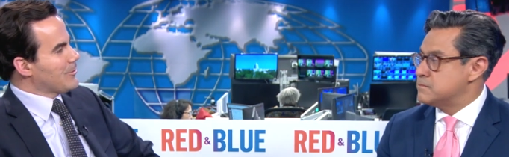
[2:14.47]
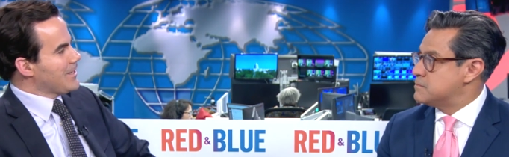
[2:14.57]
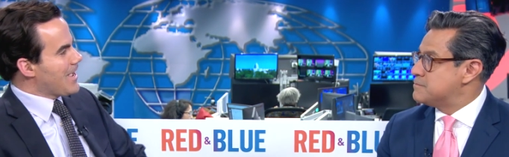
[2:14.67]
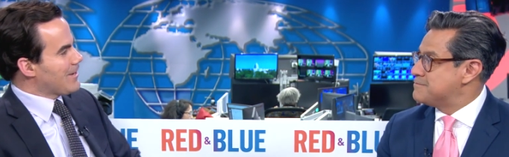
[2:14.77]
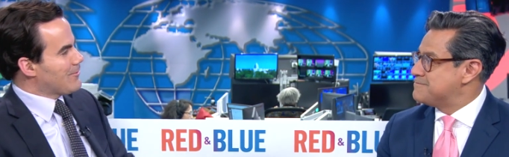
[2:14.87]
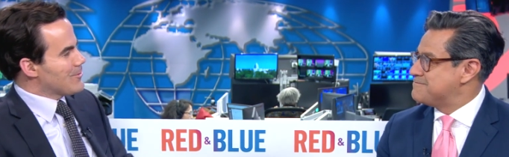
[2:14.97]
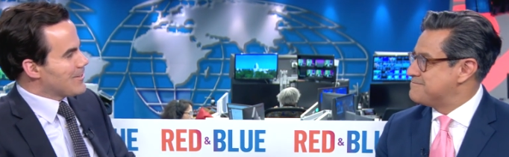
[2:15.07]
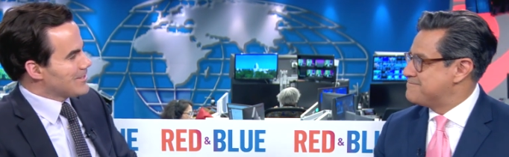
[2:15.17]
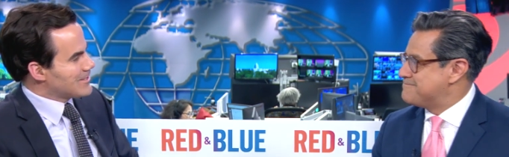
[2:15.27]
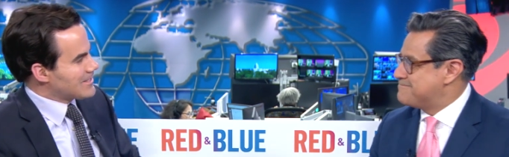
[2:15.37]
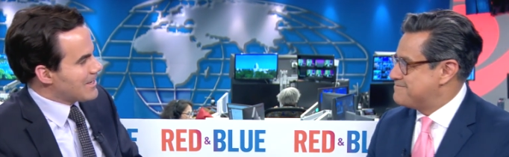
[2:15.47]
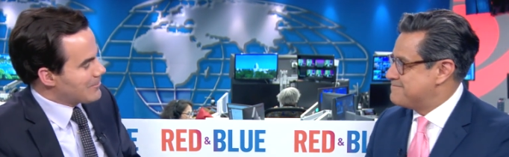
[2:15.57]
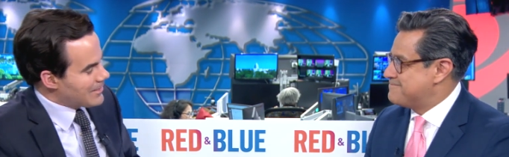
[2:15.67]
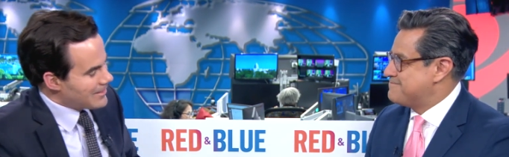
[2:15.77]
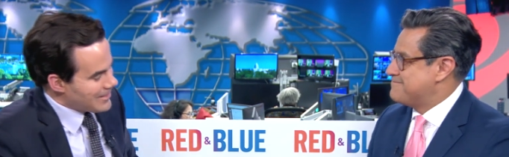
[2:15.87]
Speaker 1: well, he had a few things to say
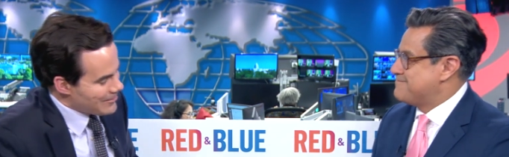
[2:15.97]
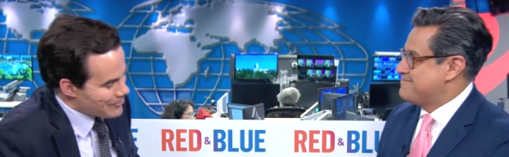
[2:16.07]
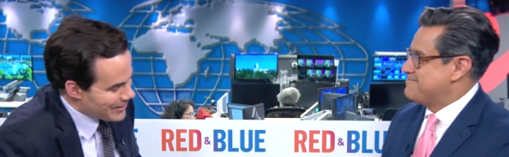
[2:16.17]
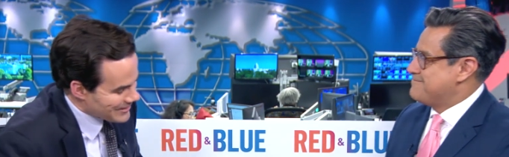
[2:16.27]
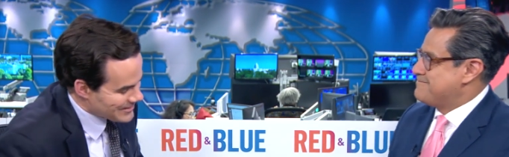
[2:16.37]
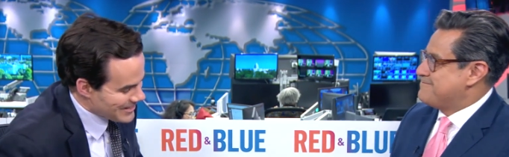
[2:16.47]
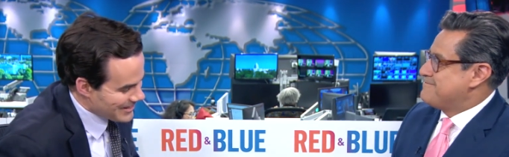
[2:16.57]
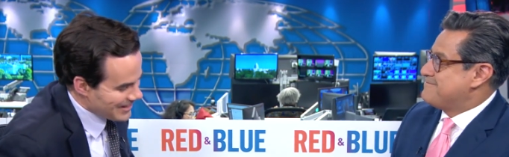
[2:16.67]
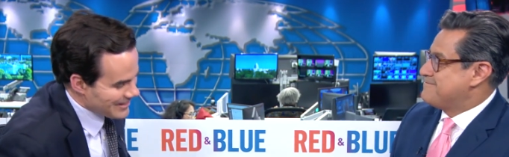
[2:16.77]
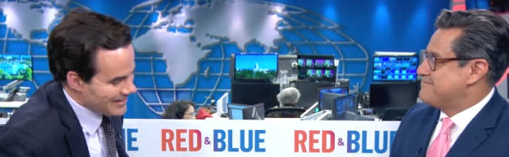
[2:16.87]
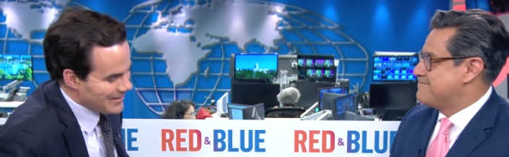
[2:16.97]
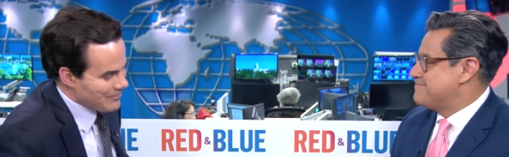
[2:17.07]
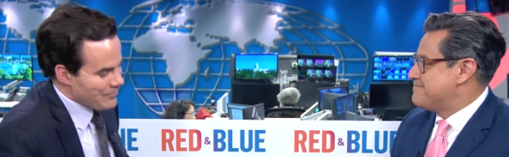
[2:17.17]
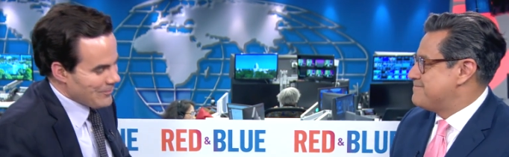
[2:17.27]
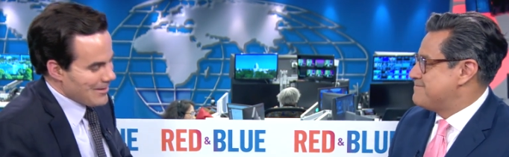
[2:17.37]
that he wanted to take on
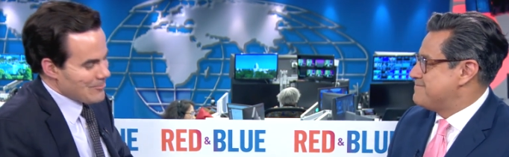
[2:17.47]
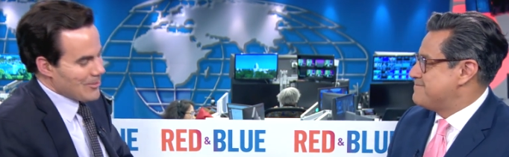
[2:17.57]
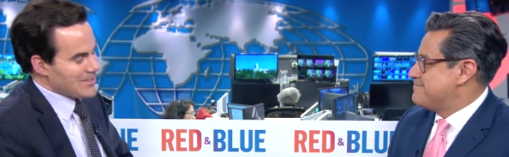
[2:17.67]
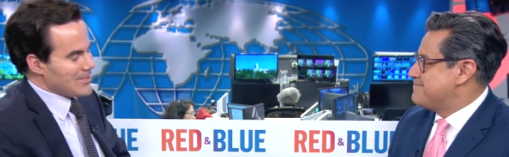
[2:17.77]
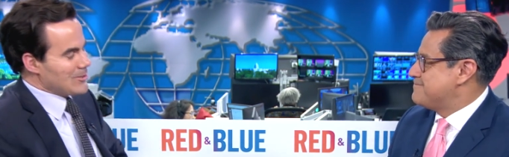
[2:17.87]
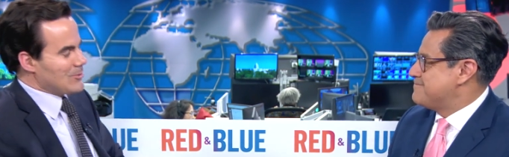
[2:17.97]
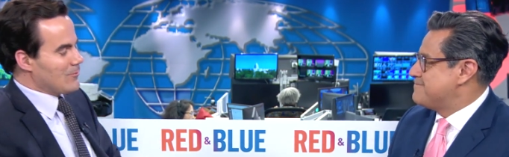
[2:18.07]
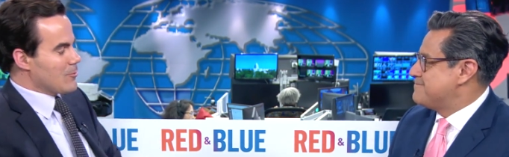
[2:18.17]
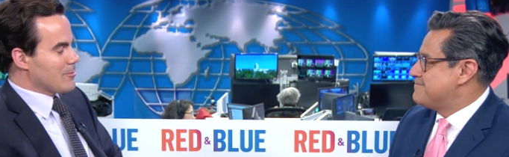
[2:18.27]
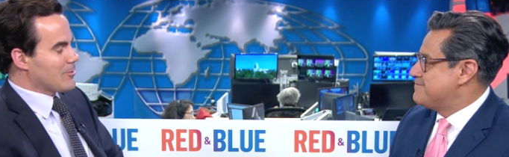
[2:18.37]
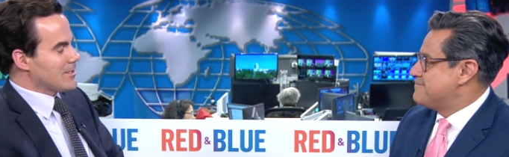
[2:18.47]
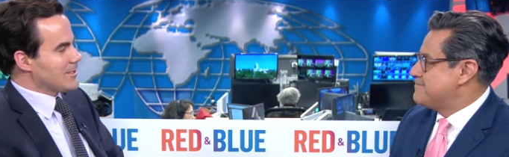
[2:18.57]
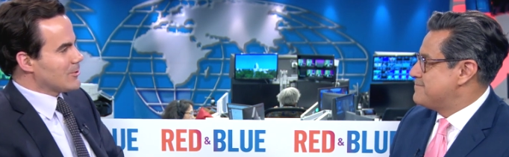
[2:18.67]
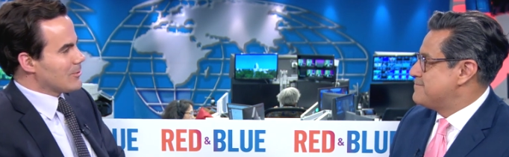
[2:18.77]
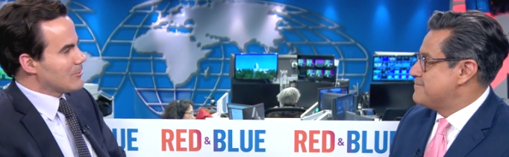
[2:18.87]
President, former
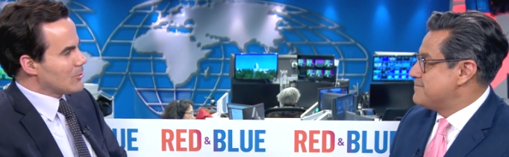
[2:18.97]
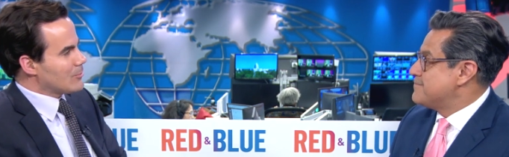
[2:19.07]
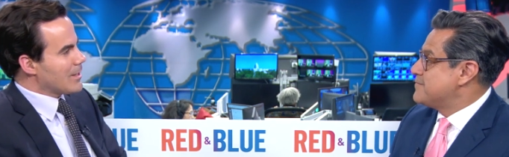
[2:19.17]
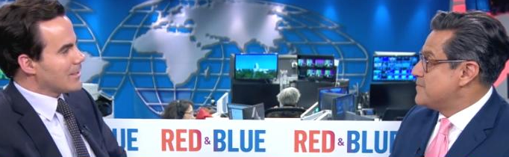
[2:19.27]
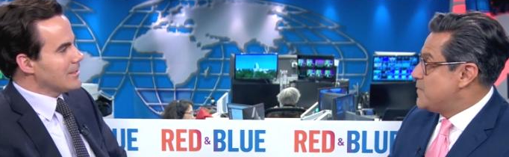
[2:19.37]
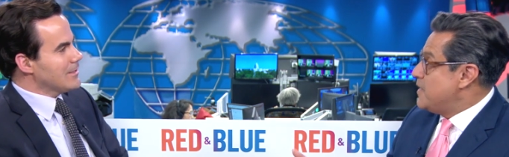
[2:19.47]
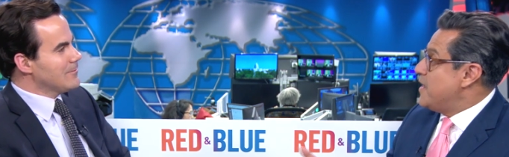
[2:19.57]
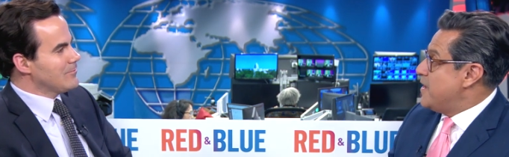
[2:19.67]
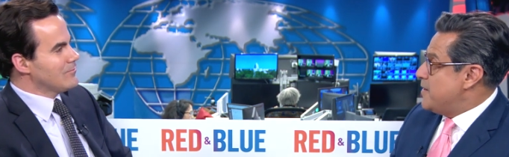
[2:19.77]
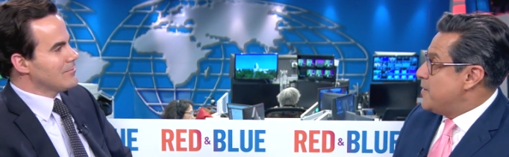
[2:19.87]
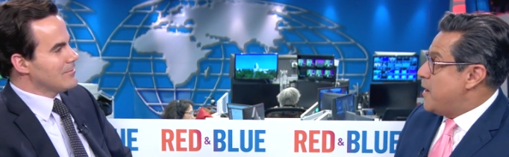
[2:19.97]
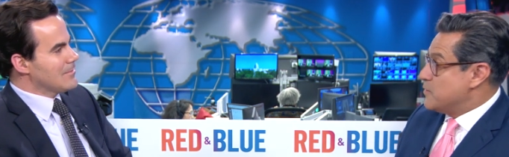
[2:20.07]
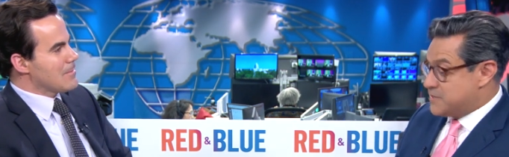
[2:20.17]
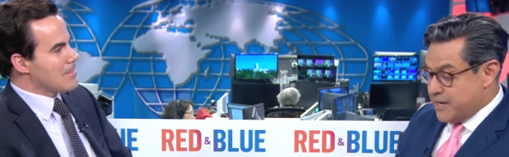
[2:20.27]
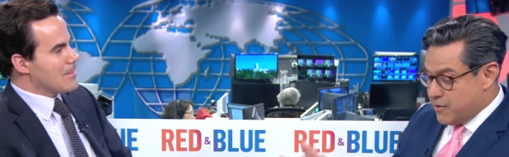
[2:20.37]
President Trump directly.
Speaker 2: Yeah, I
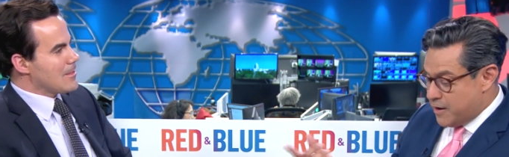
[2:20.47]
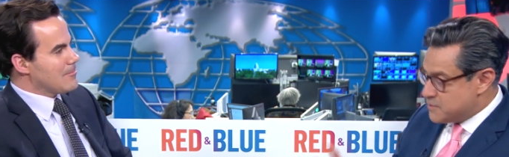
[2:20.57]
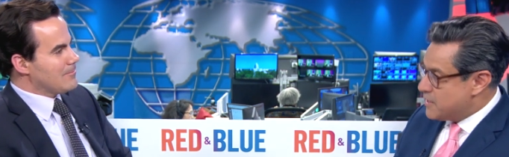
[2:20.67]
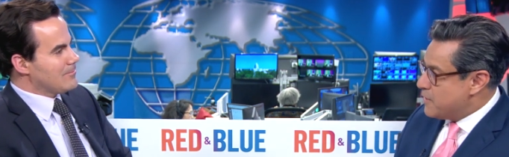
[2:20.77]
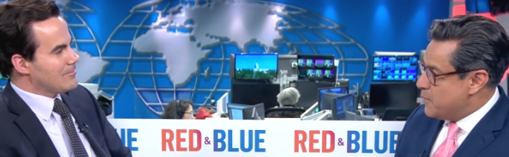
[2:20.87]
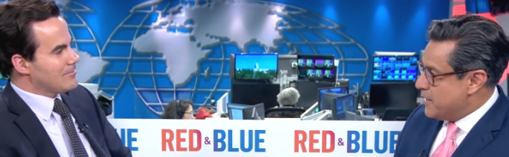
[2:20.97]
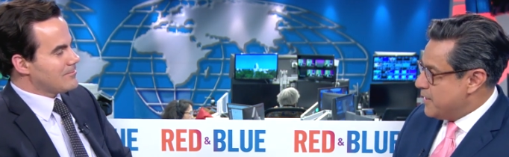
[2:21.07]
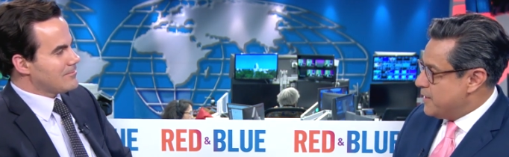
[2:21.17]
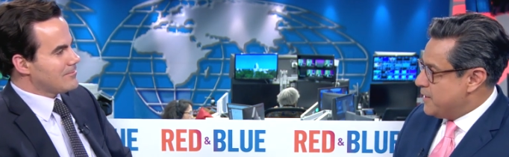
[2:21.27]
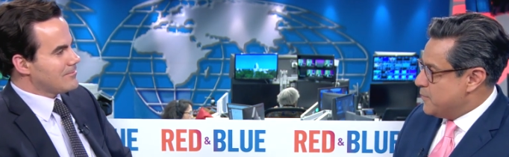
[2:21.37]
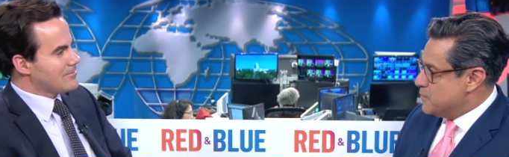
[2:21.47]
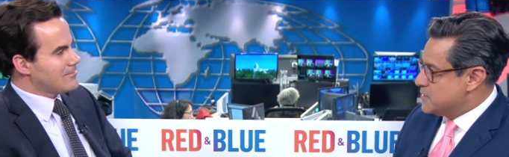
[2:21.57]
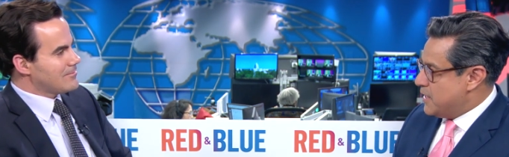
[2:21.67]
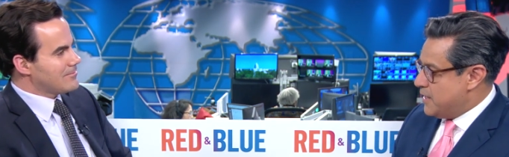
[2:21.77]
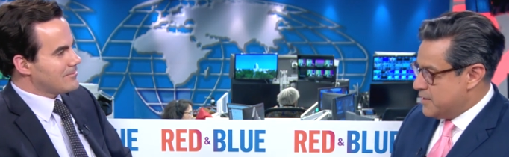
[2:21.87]
was there. I was there when and he
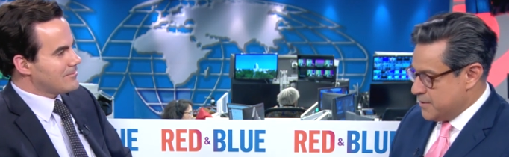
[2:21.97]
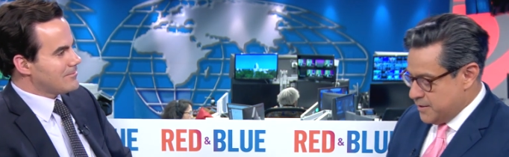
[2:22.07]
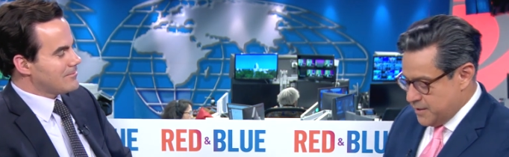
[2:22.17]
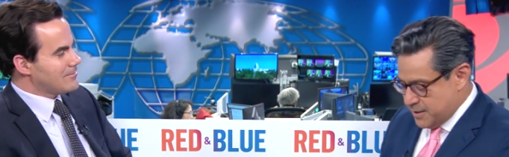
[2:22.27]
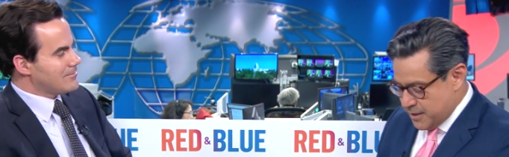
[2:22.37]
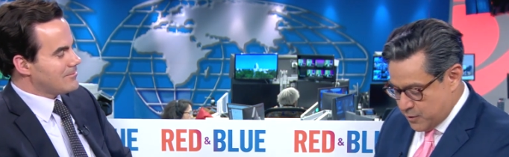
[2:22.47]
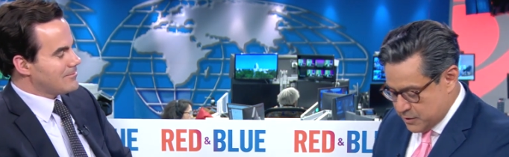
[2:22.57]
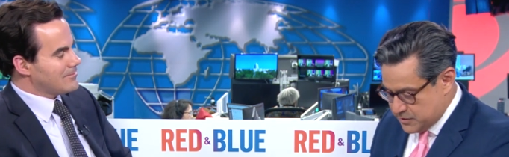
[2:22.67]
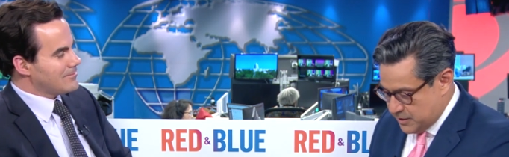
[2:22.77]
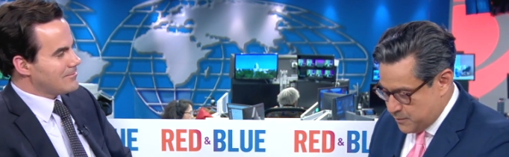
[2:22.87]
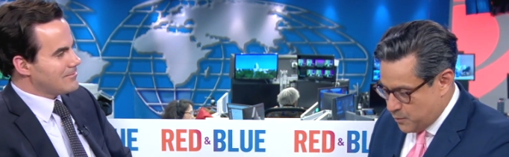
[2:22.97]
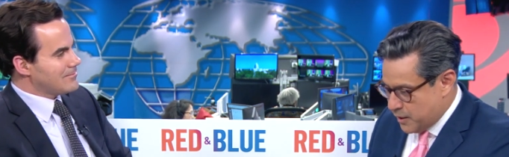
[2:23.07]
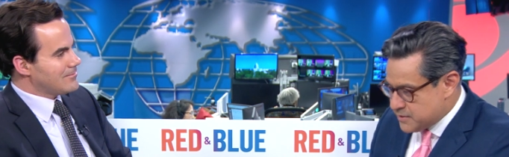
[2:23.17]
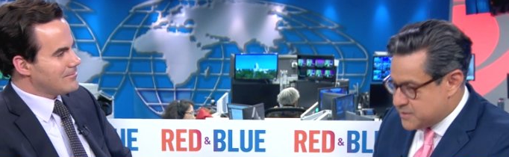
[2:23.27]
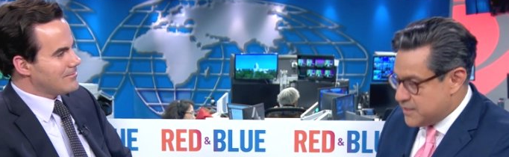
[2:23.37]
was, uh, and Christie
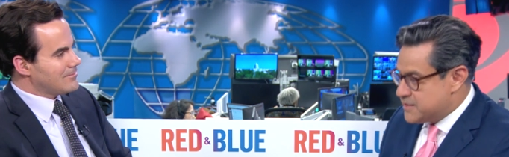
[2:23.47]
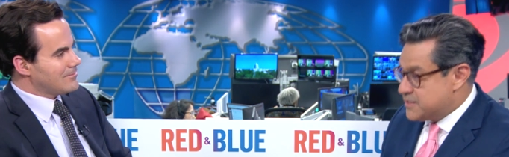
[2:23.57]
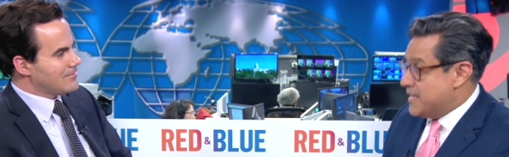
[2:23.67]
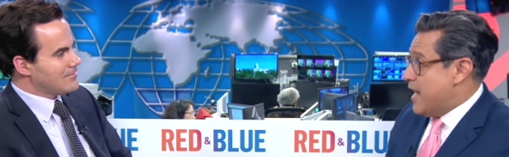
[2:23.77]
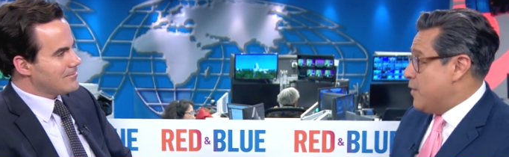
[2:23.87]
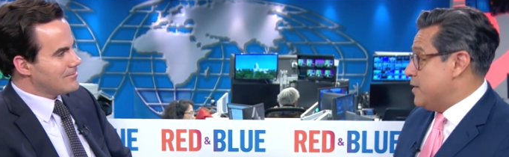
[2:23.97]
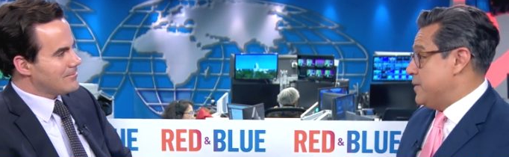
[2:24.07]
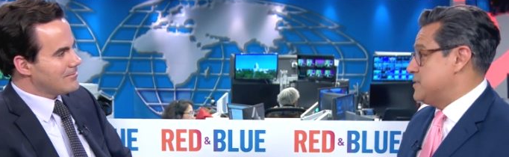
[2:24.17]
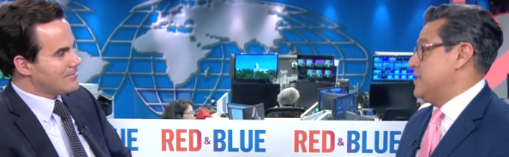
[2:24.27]
was did sound. I mean, he